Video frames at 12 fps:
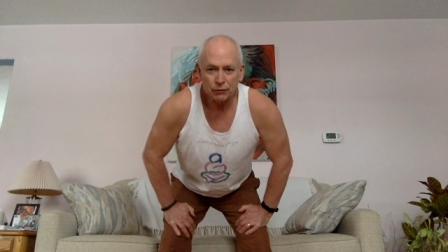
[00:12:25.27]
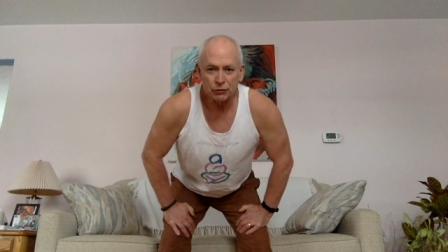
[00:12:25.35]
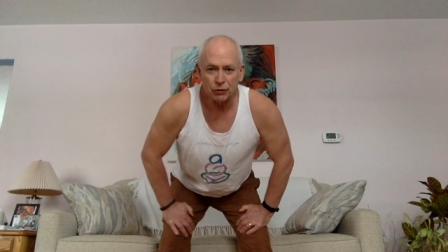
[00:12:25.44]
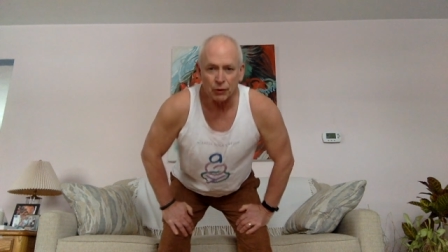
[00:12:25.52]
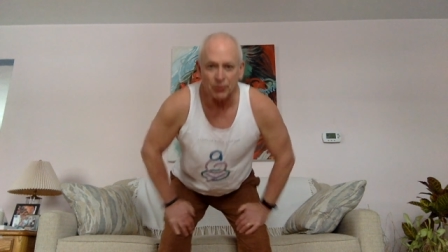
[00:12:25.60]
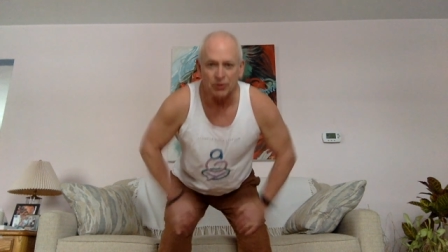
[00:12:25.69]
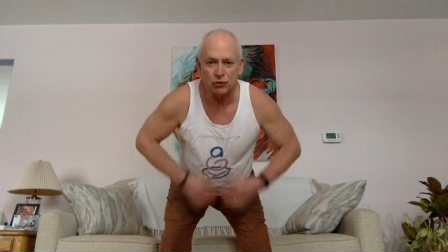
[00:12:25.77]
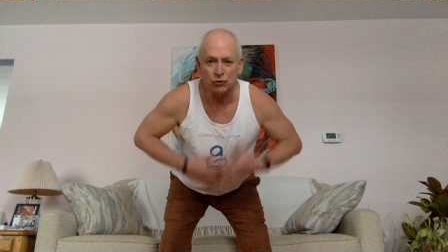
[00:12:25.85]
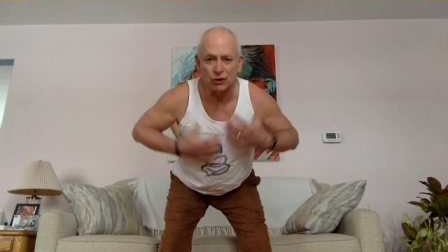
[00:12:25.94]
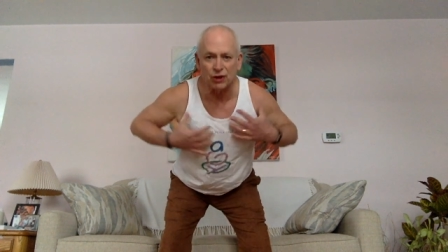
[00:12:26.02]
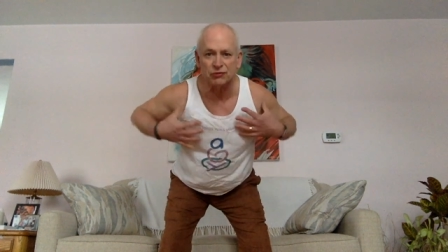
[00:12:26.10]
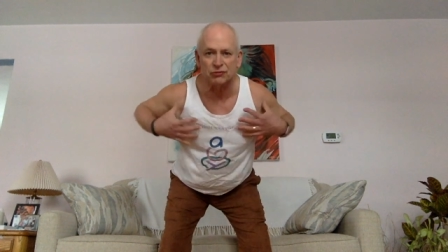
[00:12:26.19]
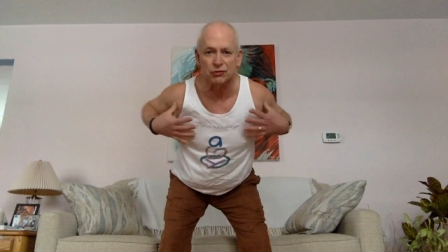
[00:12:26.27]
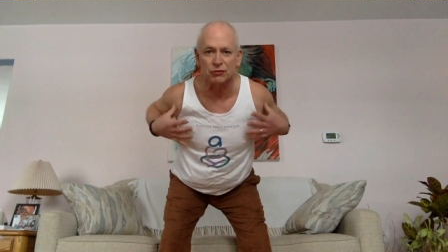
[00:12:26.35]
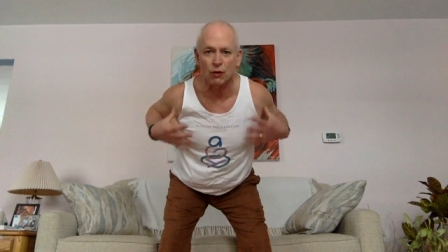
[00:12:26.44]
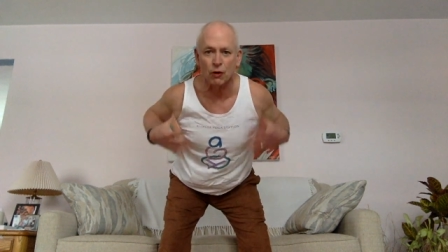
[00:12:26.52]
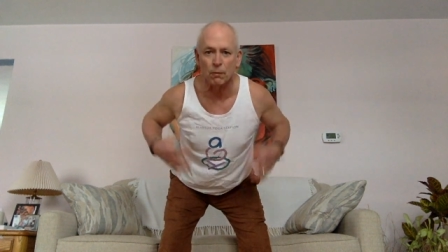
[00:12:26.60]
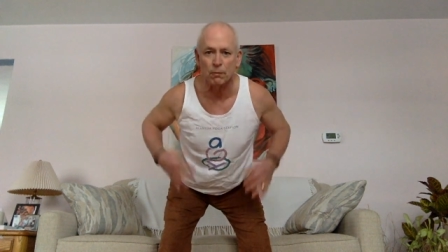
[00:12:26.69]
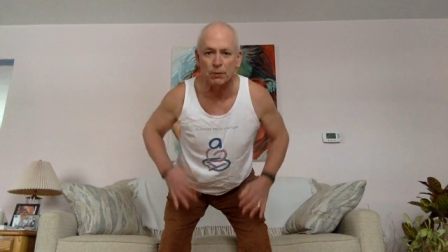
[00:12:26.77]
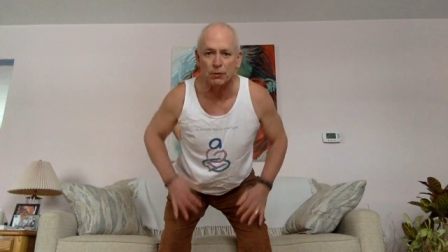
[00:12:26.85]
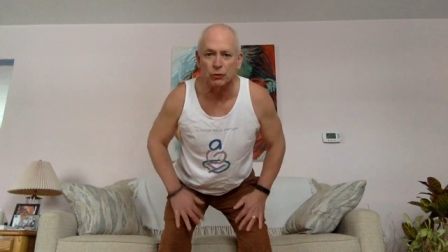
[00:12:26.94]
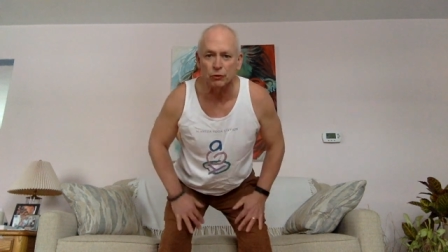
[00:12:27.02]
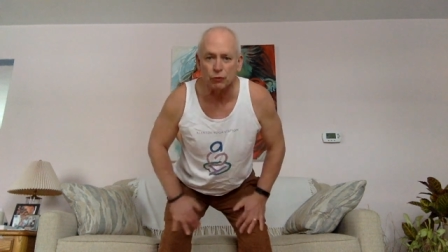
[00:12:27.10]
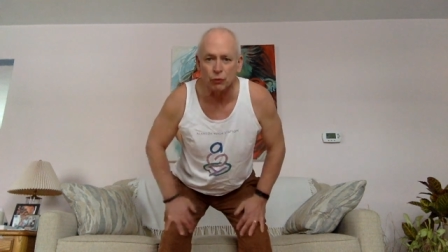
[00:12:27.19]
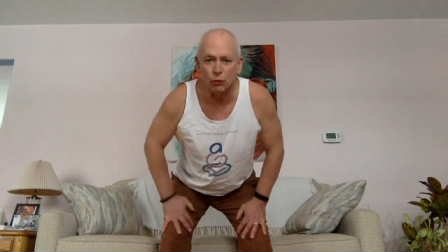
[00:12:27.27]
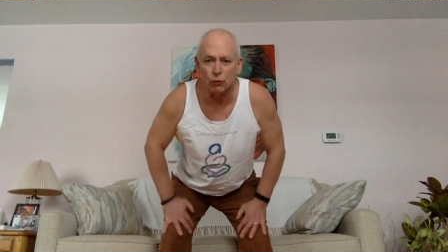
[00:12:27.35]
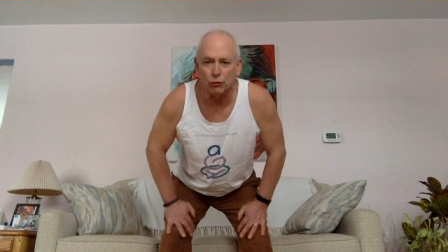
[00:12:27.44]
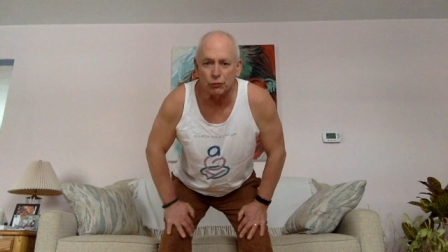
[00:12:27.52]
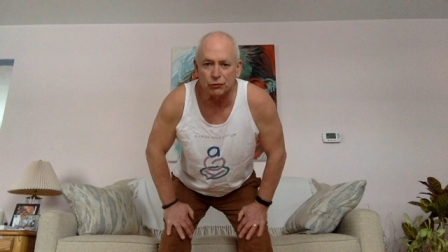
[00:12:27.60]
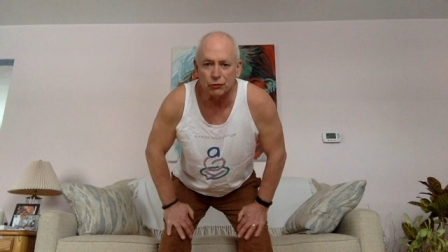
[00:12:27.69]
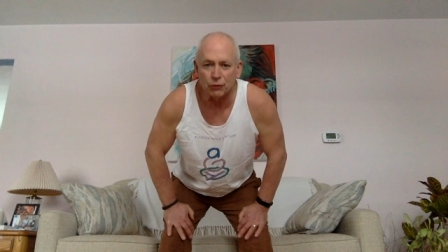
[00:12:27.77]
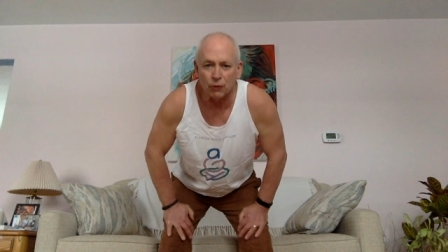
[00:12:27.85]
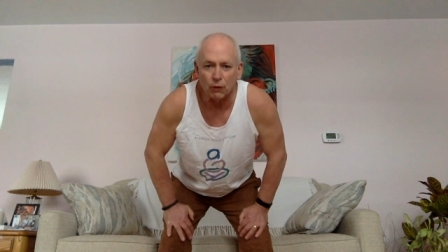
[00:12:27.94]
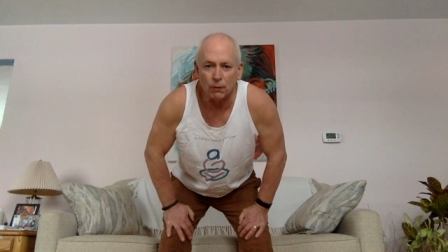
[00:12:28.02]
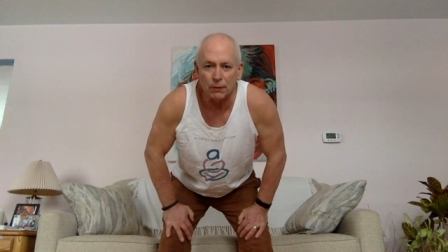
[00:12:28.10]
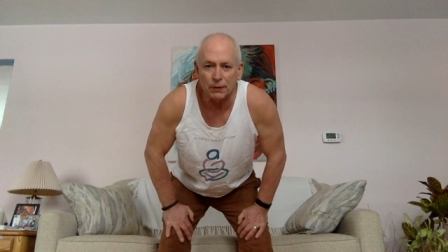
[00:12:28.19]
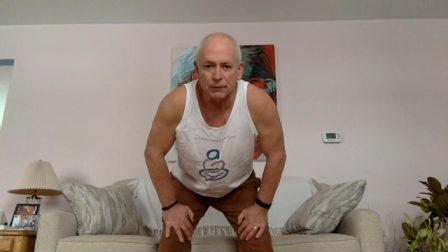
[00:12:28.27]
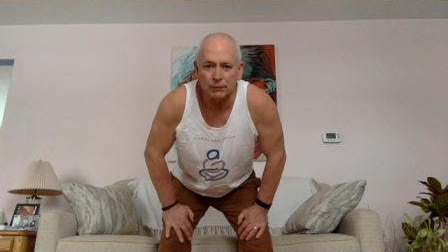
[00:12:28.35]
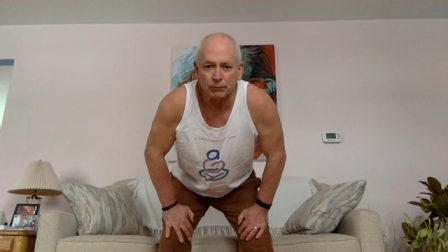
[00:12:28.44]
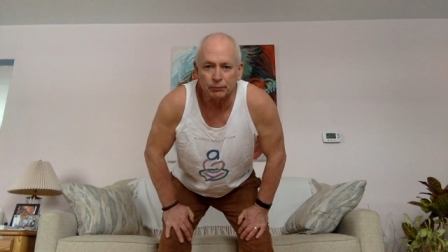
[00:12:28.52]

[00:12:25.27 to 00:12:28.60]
So that way the chest is open, the shoulders are open.